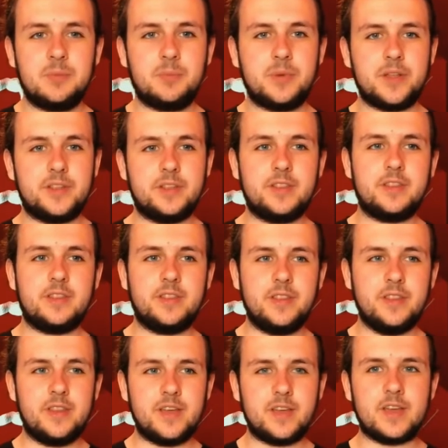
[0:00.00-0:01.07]
but
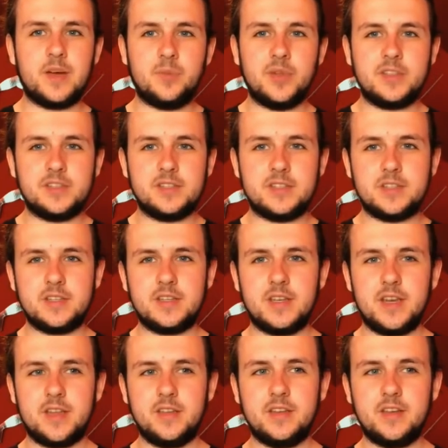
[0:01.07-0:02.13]
they're coming
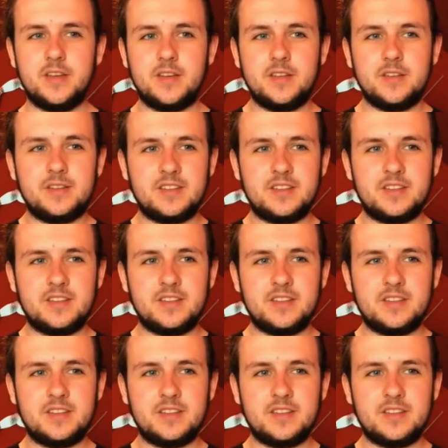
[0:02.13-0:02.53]
together